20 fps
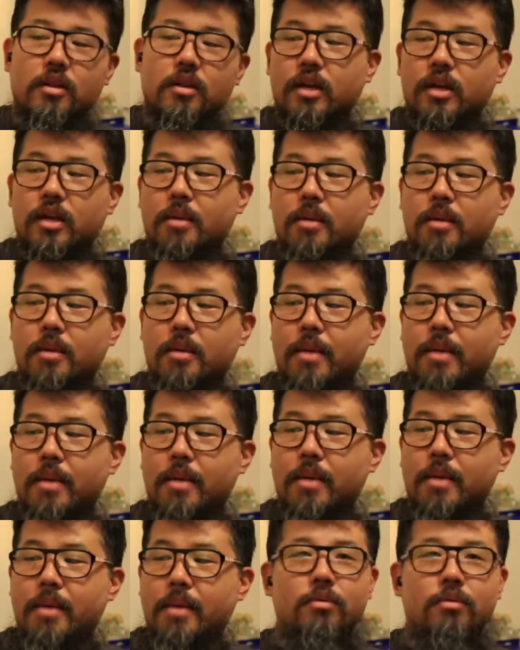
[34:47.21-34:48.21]
come back at
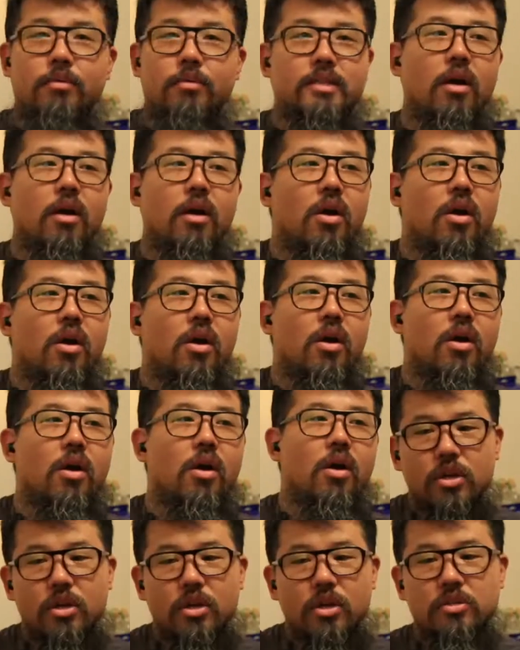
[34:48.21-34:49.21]
me with like, oh, well,
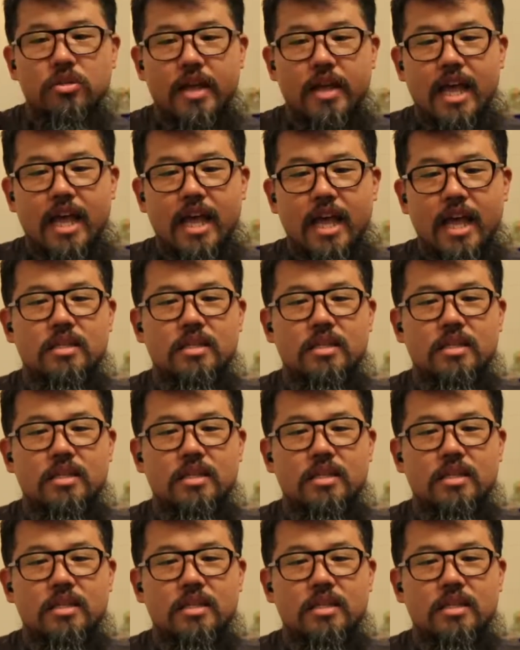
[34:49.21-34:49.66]
she also has,